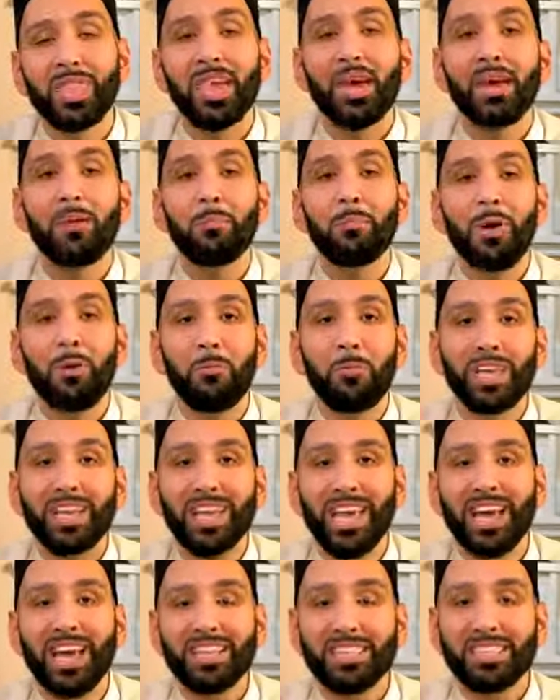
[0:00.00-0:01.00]
But we
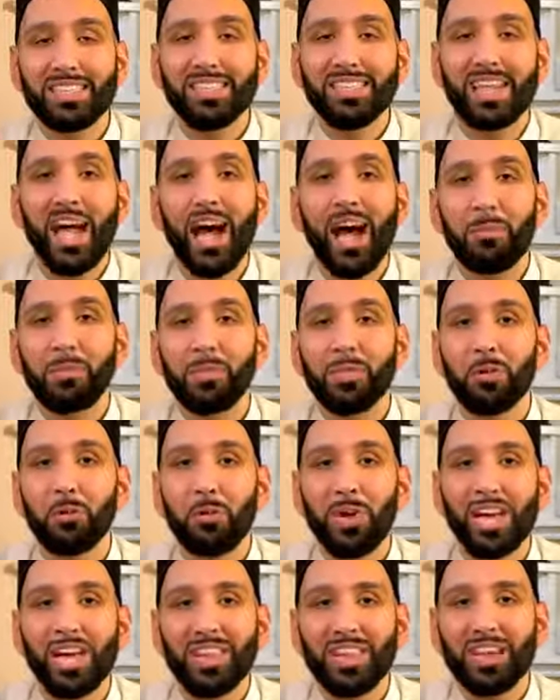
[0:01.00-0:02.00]
can stop the
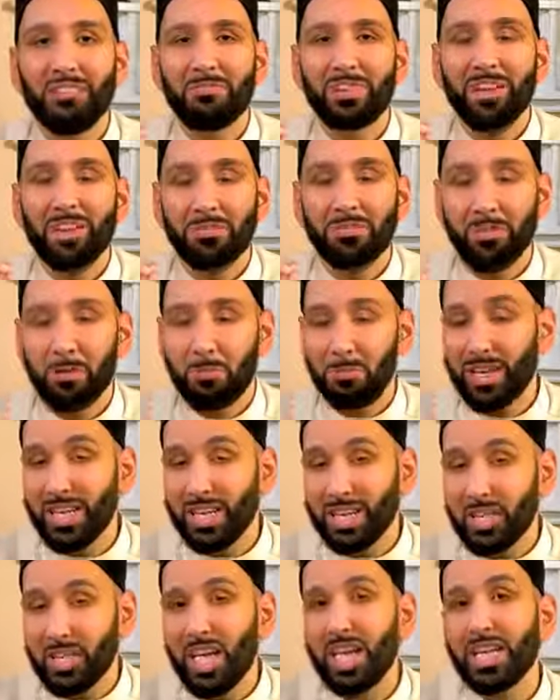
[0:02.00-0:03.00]
way that we, or we
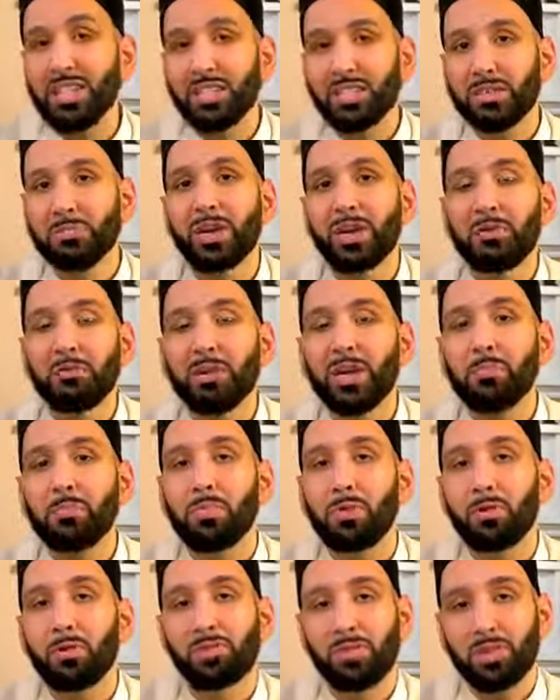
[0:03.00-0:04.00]
can change the way we
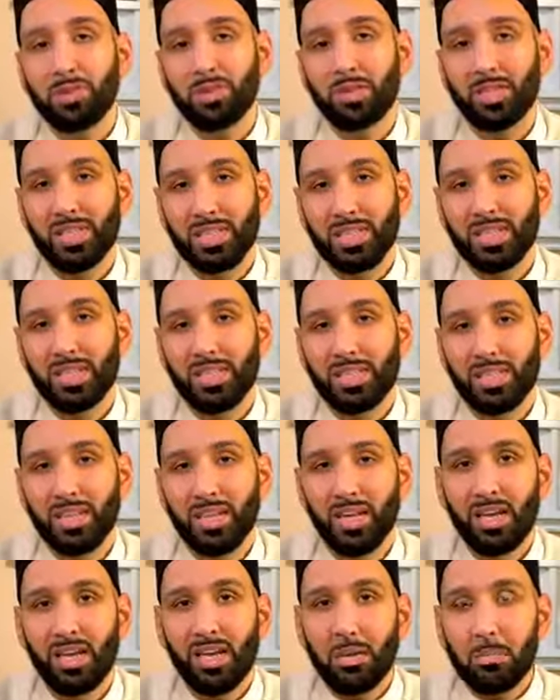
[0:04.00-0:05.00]
approach those sins.
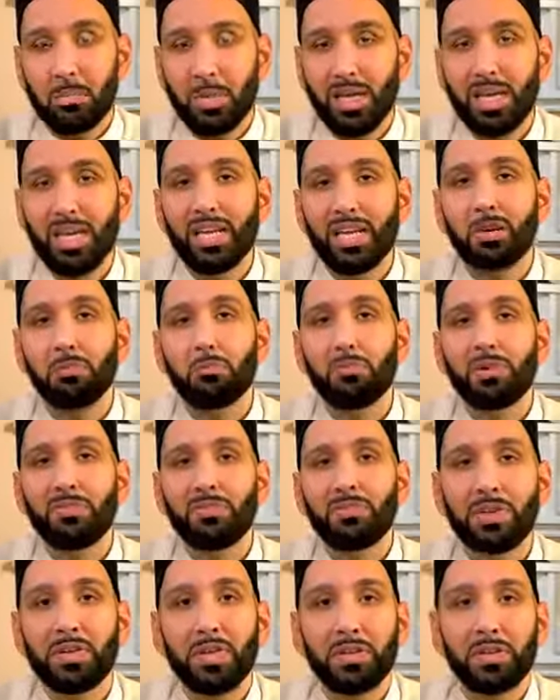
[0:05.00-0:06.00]
Meaning we
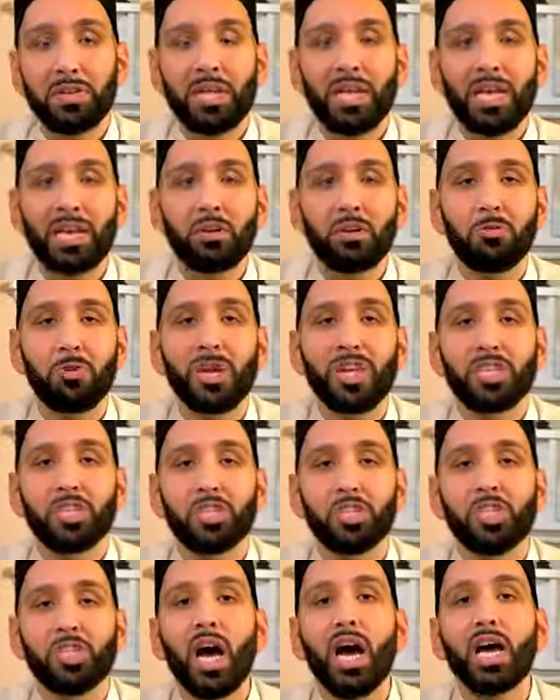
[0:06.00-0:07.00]
feel a great
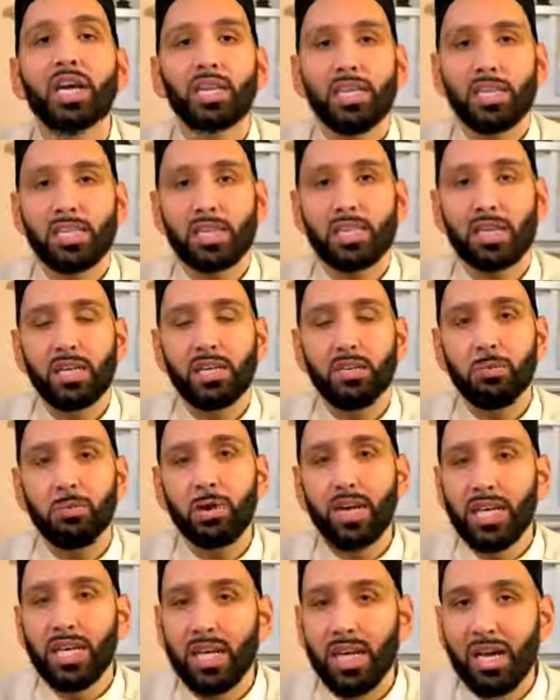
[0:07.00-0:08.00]
shyness and a
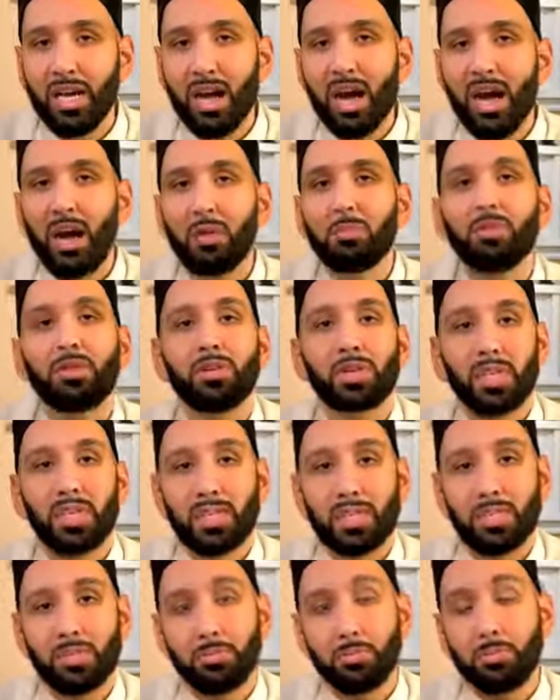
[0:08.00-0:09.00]
great
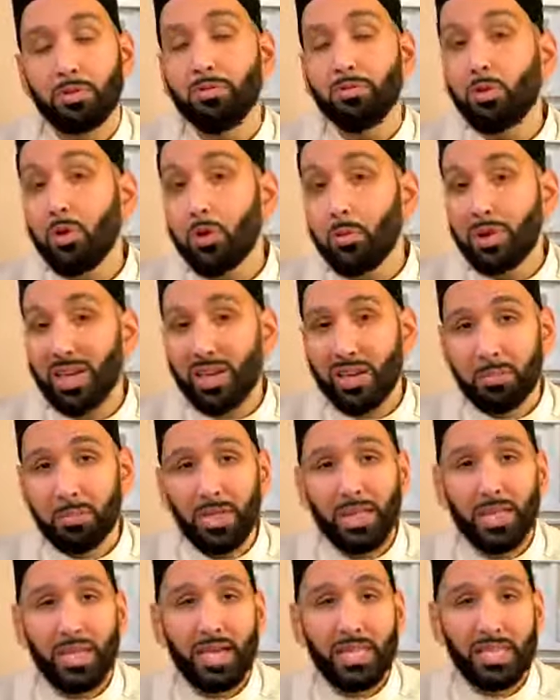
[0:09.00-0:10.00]
humbleness before we
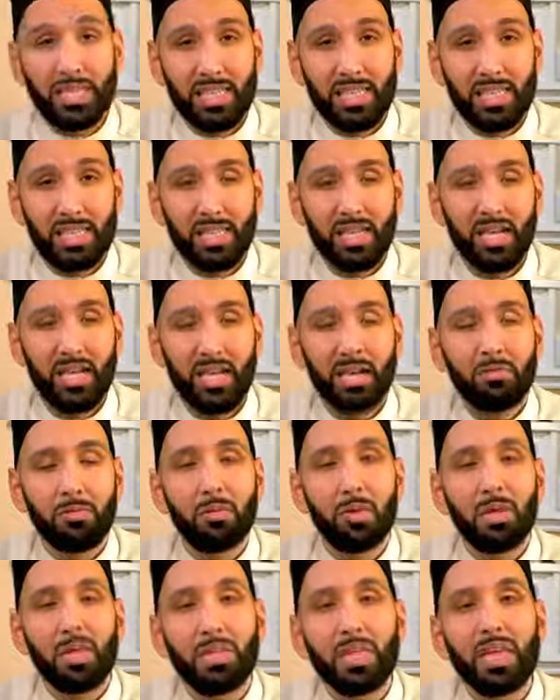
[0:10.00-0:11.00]
commit that sin.
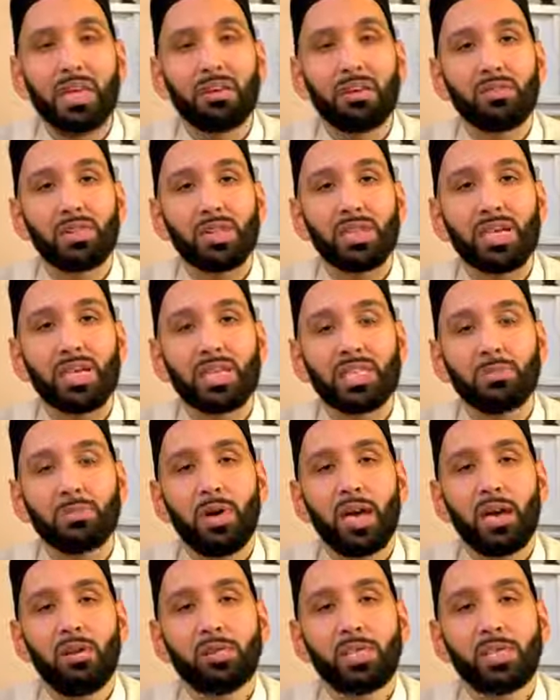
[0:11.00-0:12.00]
When we think of Allah
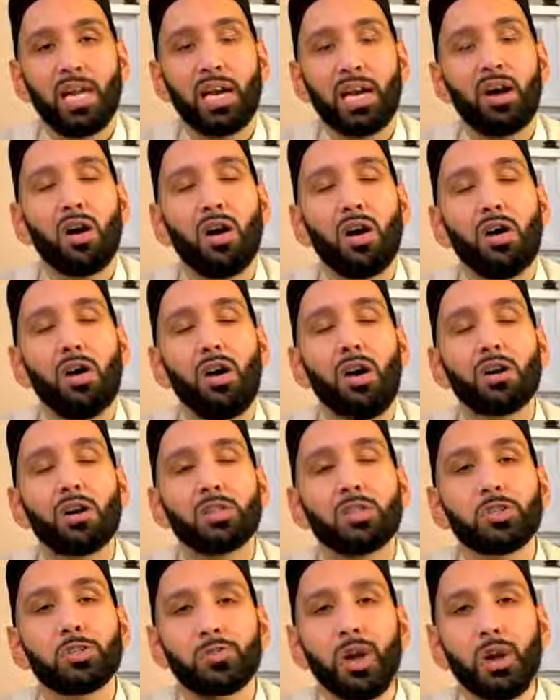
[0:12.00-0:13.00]
subhanahu wa ta'ala, our
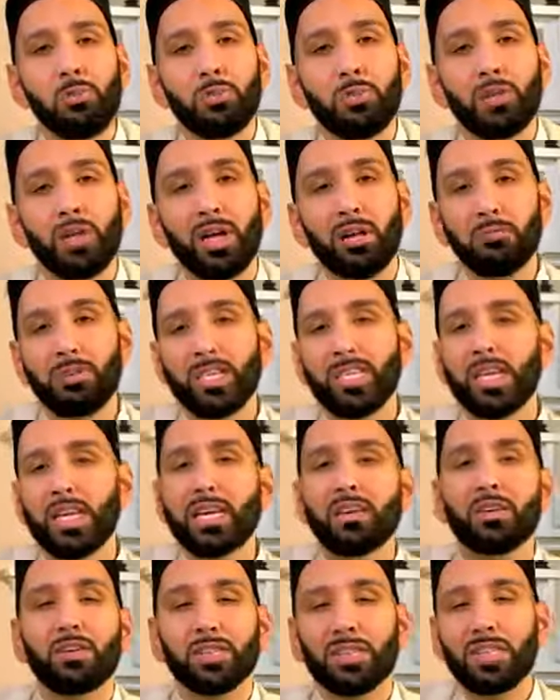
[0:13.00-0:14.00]
hearts tremble and we
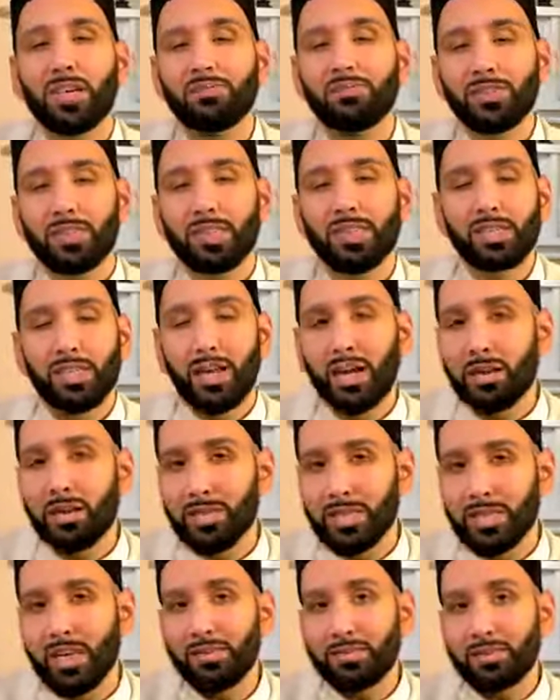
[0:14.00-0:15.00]
take ourselves
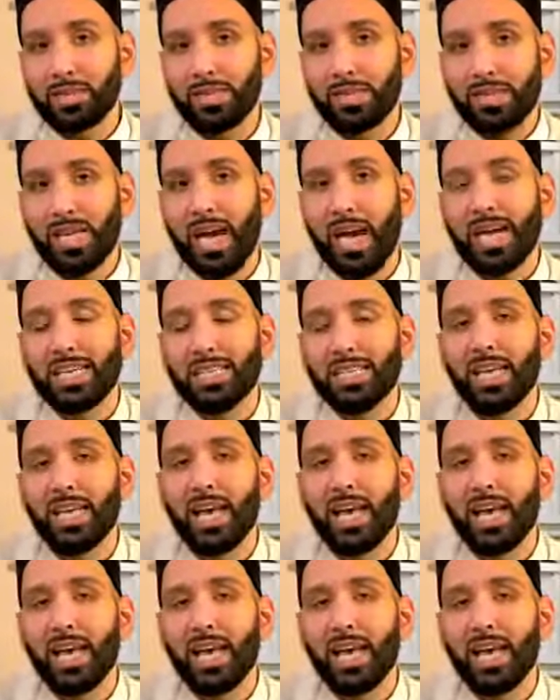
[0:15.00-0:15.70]
to task.